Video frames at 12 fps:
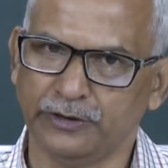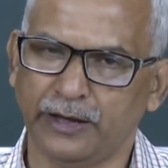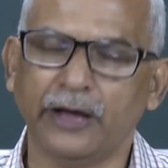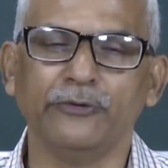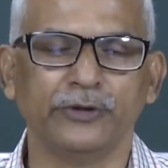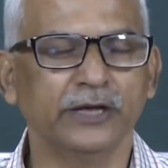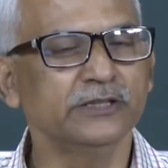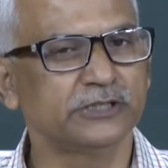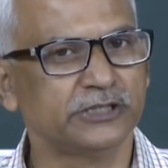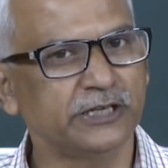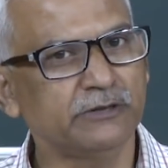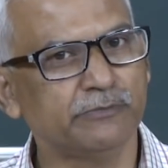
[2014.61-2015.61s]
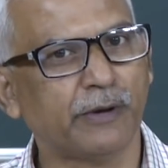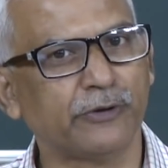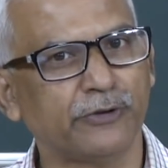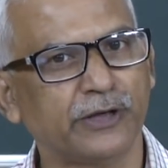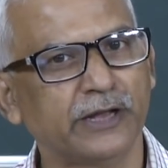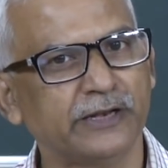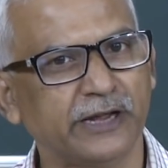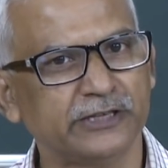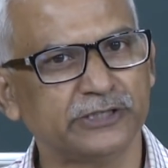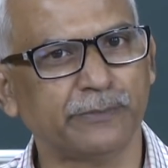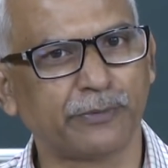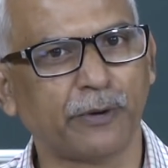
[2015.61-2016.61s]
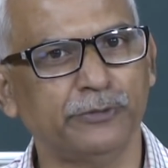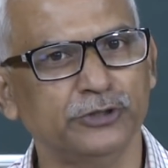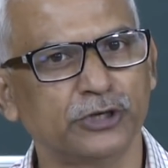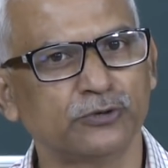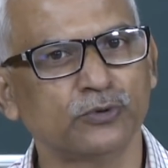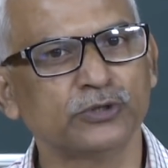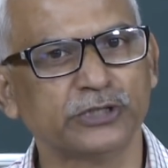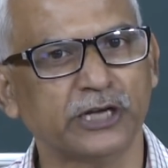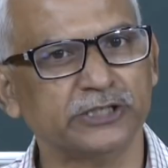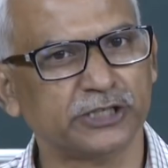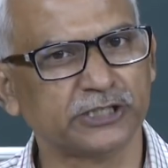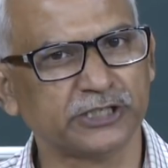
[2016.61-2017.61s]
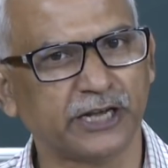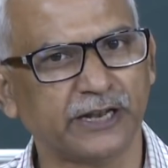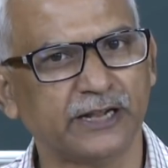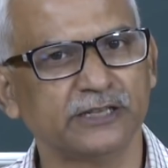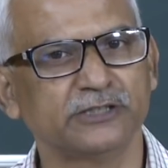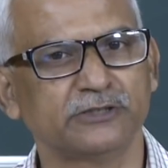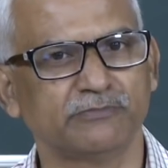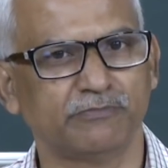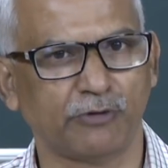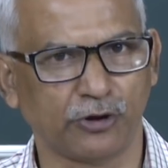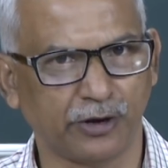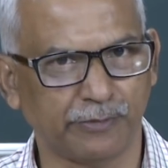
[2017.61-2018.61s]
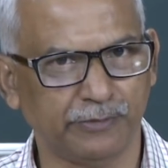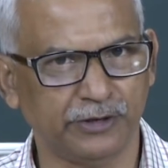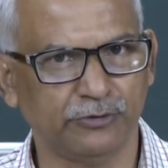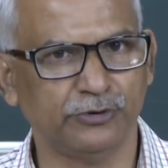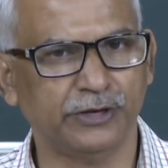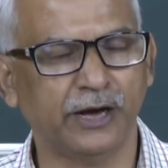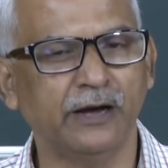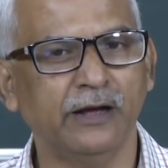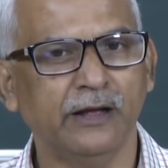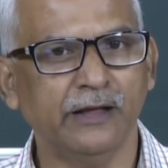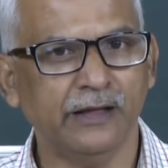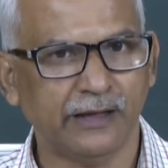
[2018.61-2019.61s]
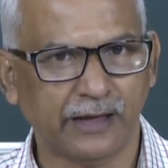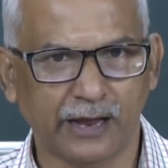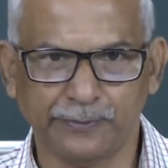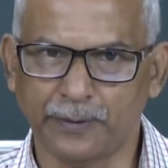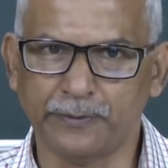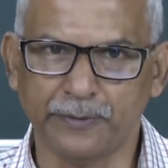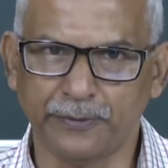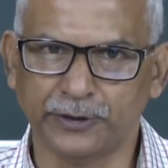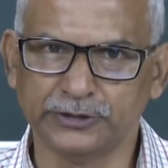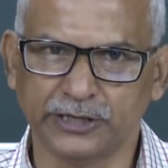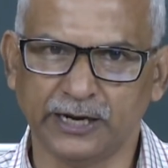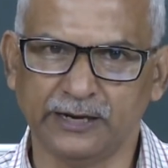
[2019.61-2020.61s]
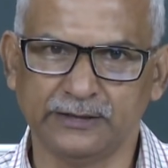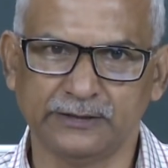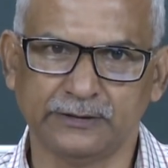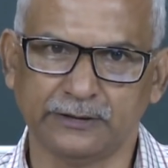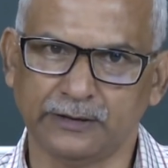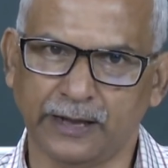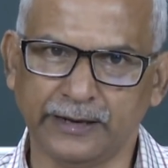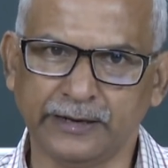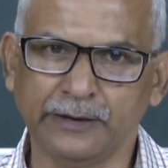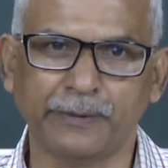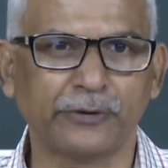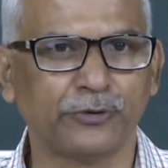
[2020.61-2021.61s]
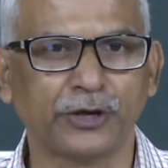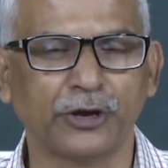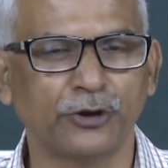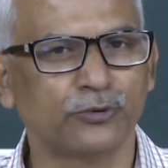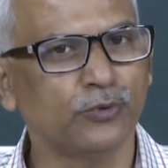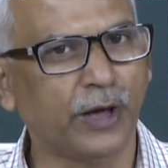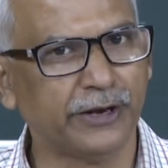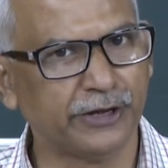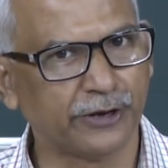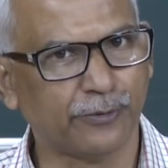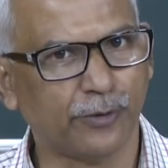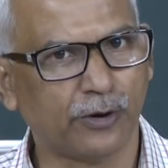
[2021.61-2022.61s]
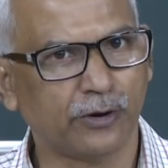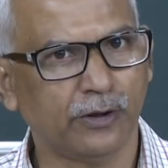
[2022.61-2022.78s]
And you can see it, but you can, there is some provision to change the channels, program it with the help of different channel and like that, but we cannot do any other work.